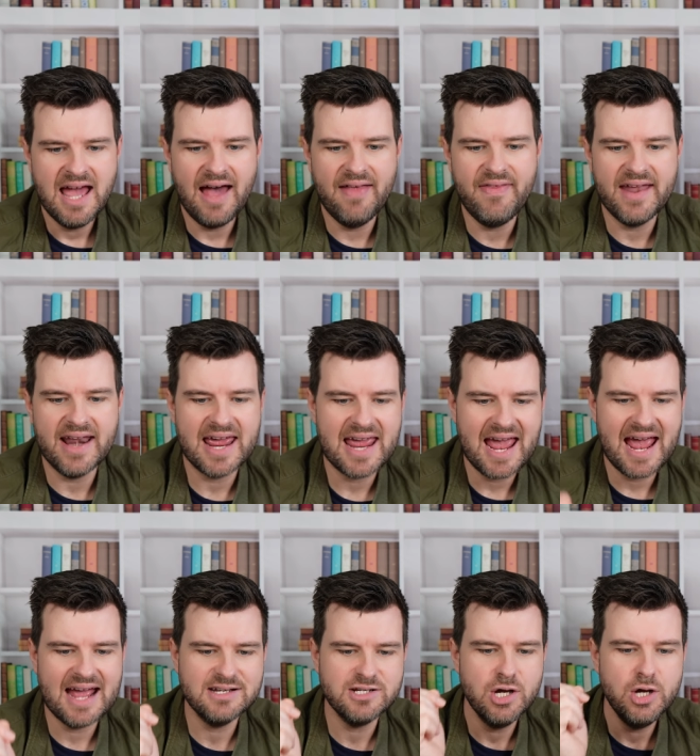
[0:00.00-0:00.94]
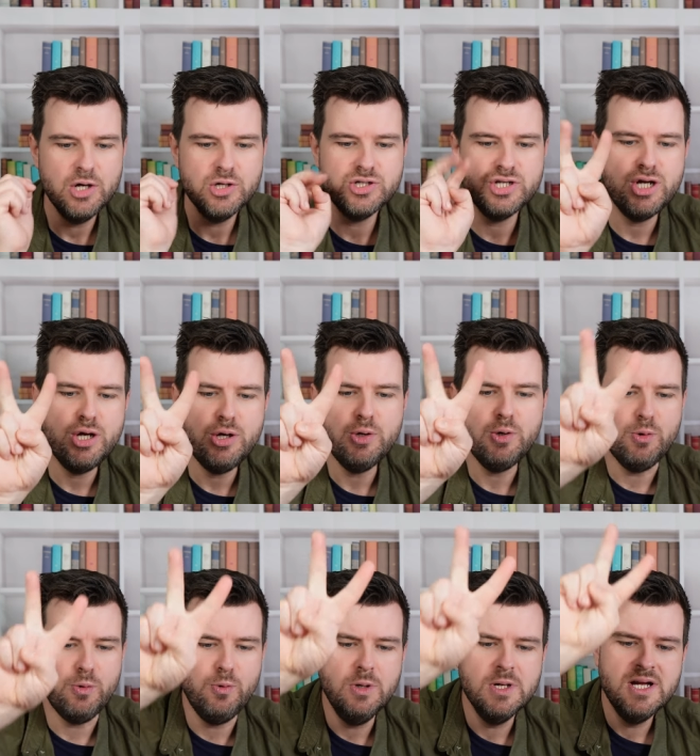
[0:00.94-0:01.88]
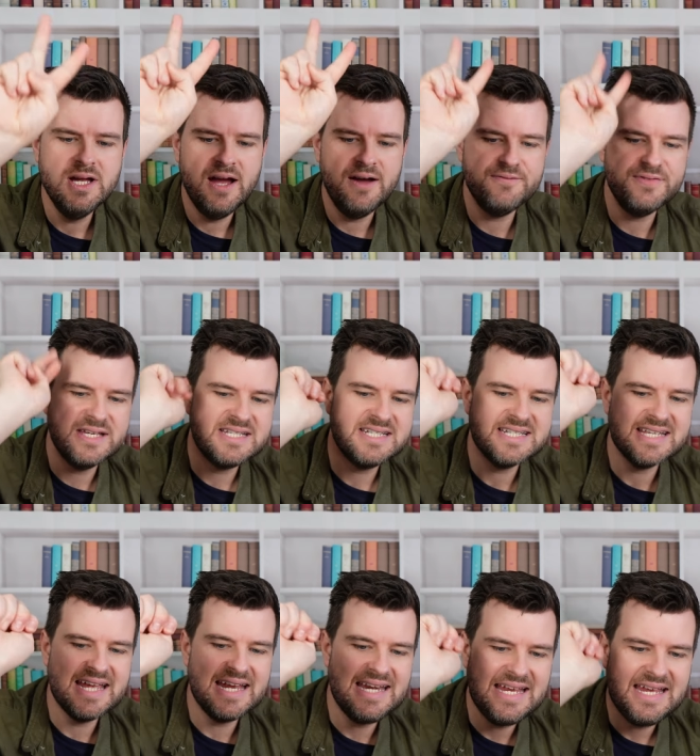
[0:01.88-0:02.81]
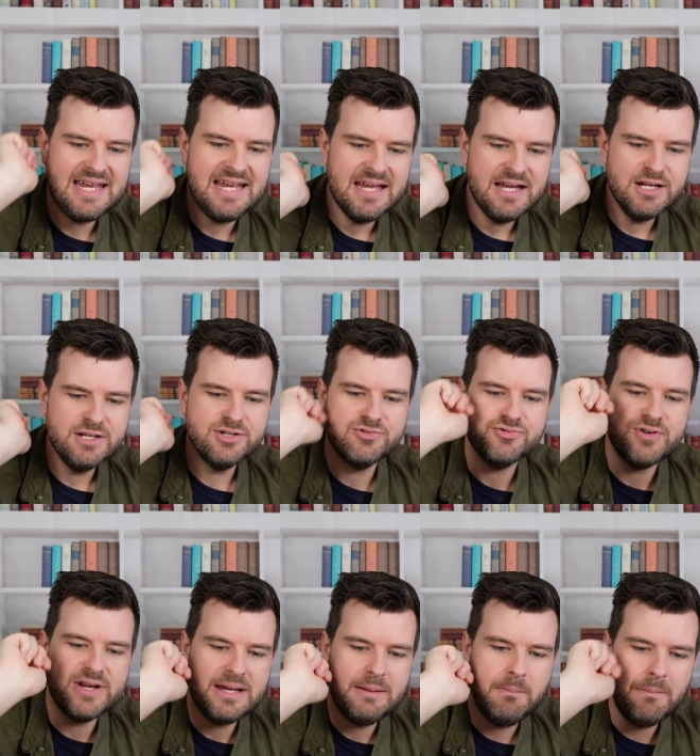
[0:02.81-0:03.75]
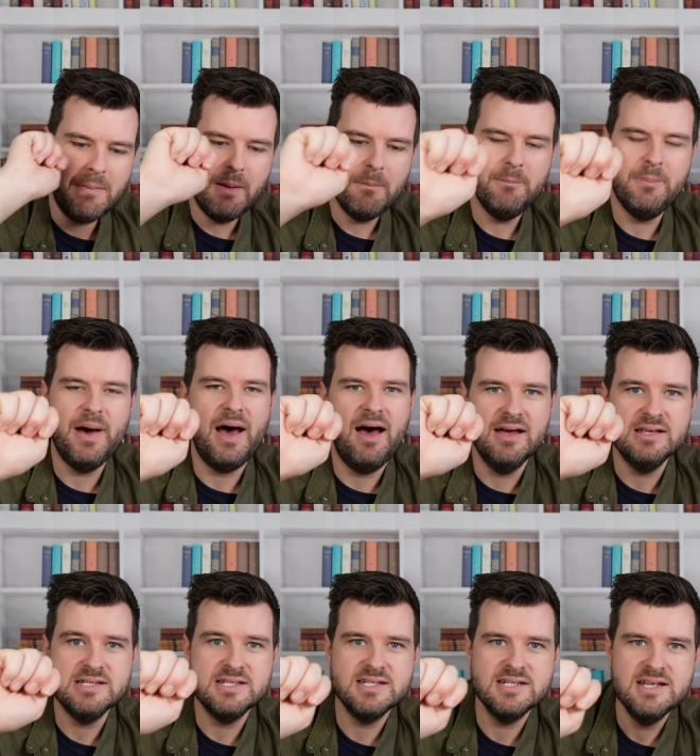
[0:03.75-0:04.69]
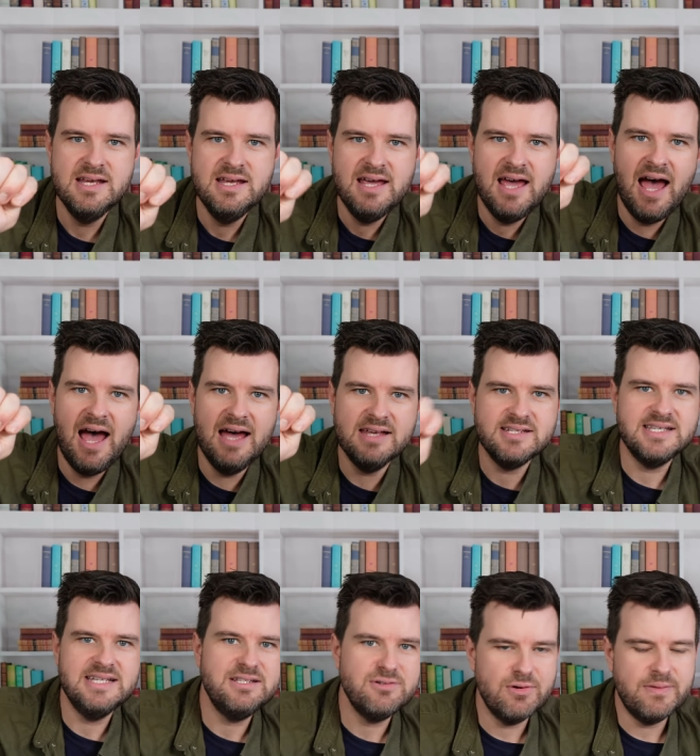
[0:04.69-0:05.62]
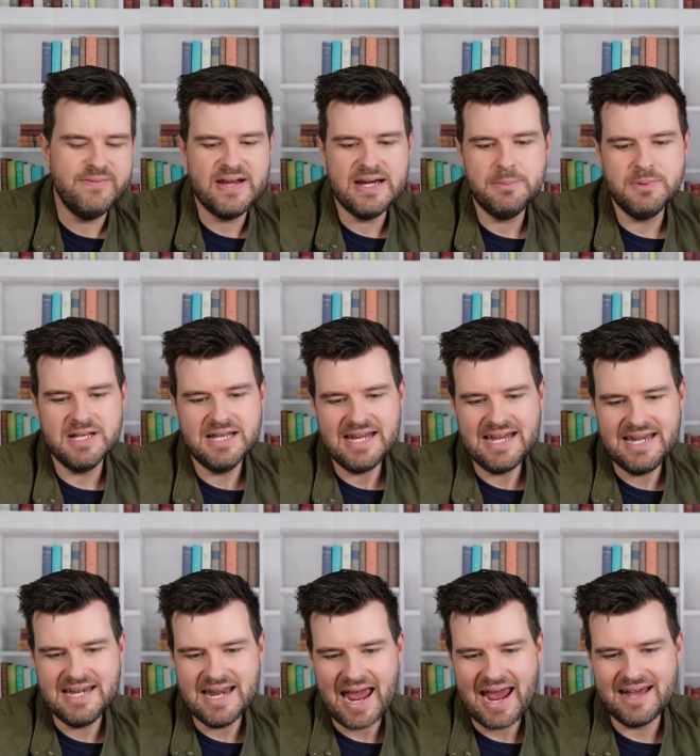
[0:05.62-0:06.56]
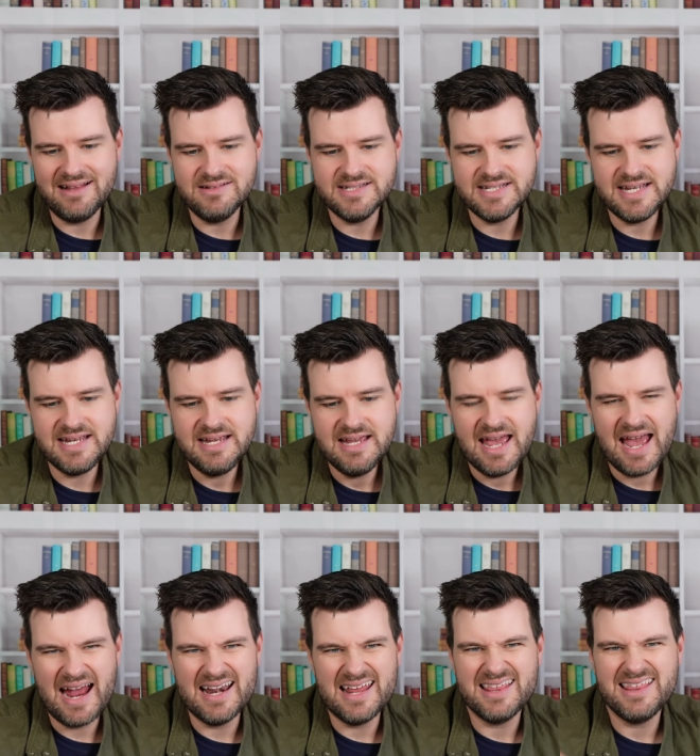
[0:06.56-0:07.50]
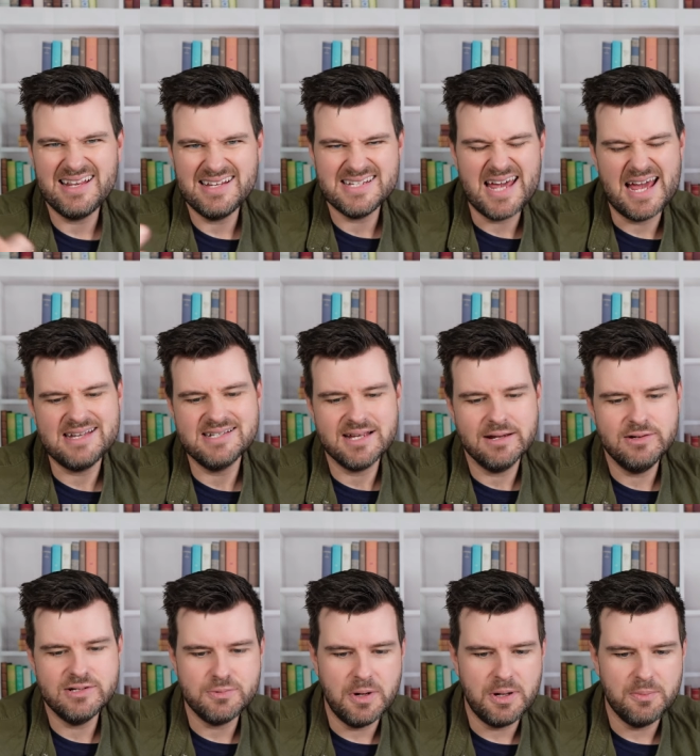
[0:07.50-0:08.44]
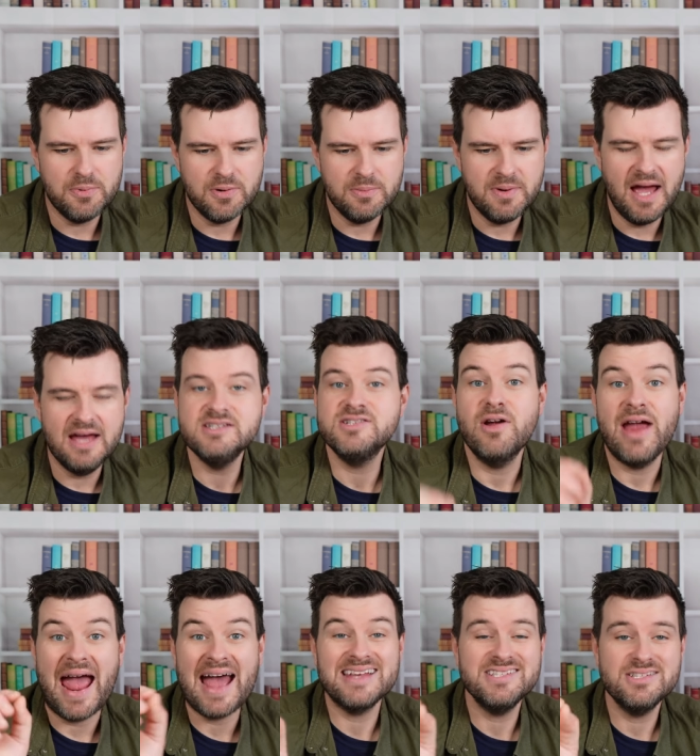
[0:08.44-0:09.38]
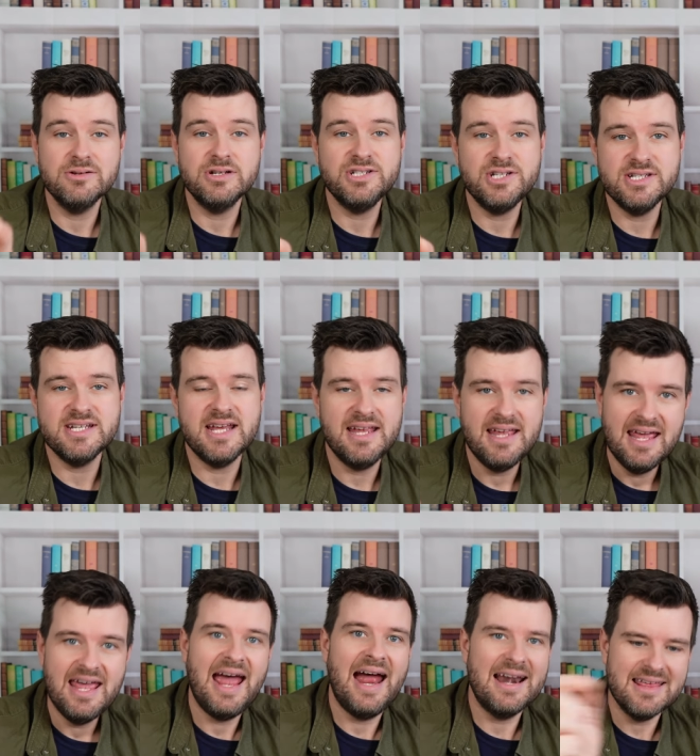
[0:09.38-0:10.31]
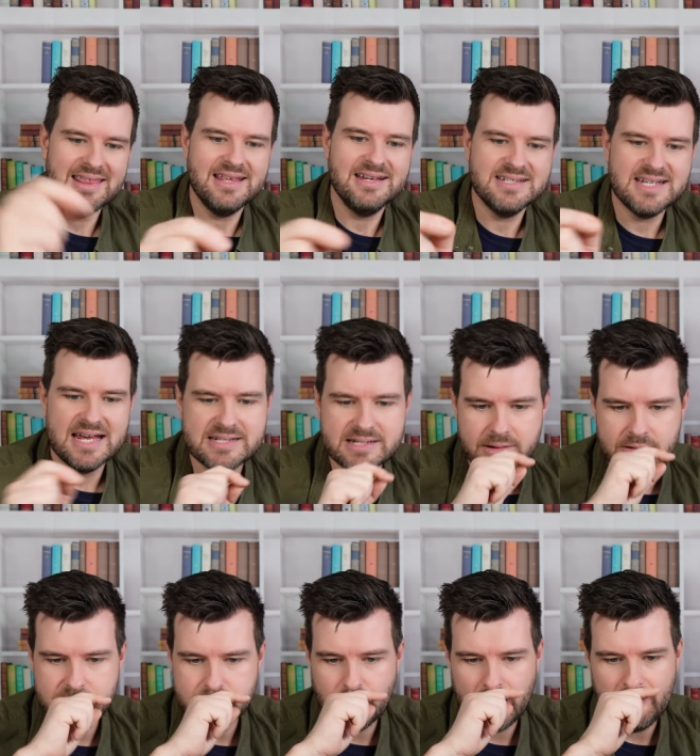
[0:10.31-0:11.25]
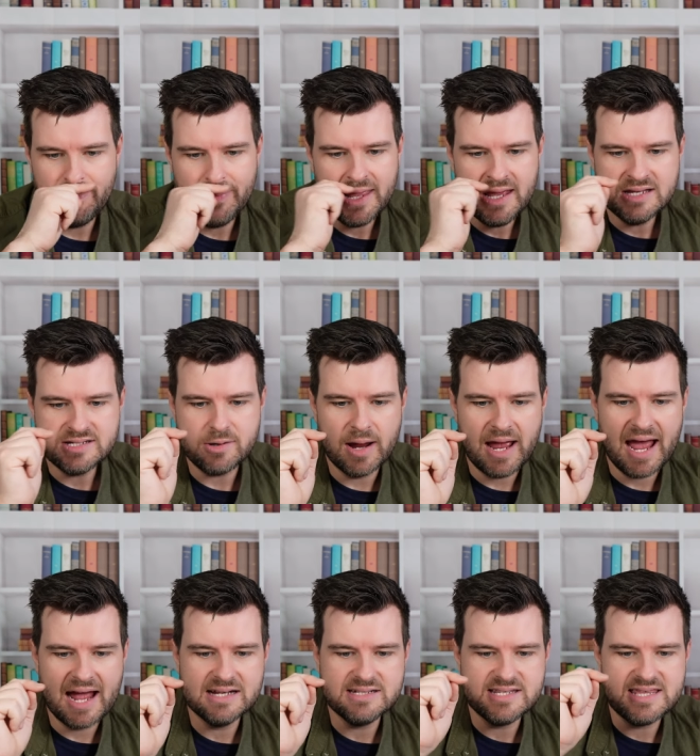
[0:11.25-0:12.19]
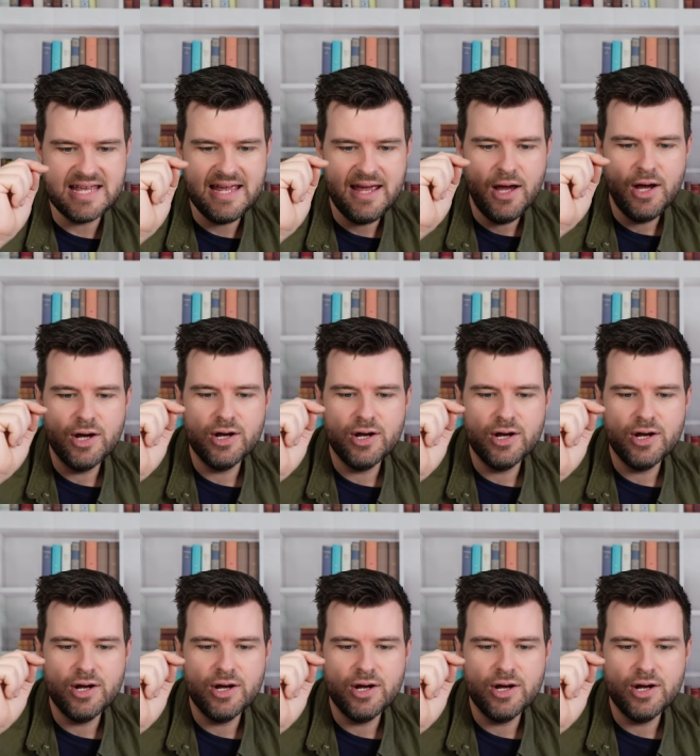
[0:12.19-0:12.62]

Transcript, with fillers: and then I had two of the Skinny Dream bars. So these were available in Aldi, and I think Tesco as well, sorry, Asda I should say, and I think Tesco as well. So I had the